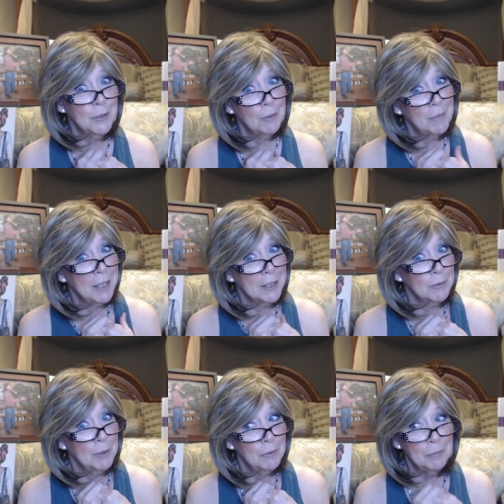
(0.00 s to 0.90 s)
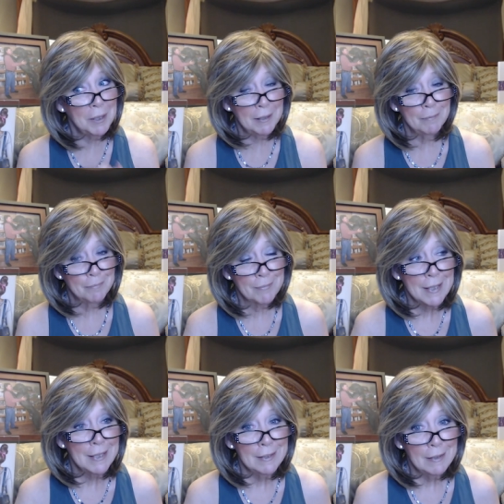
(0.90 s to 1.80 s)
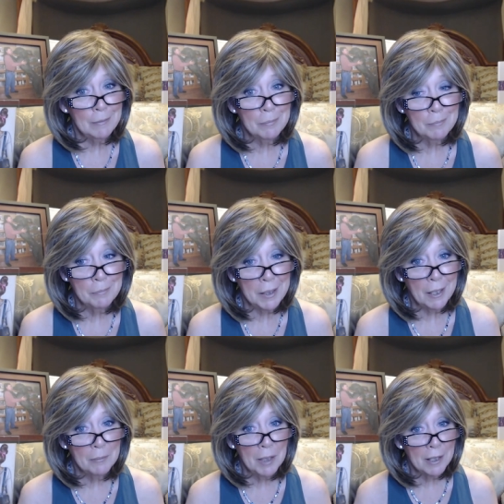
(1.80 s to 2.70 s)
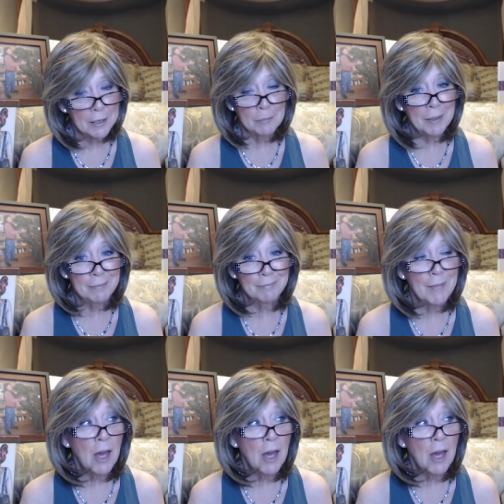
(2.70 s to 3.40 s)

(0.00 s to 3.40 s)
So my next one would be a, a PR box, but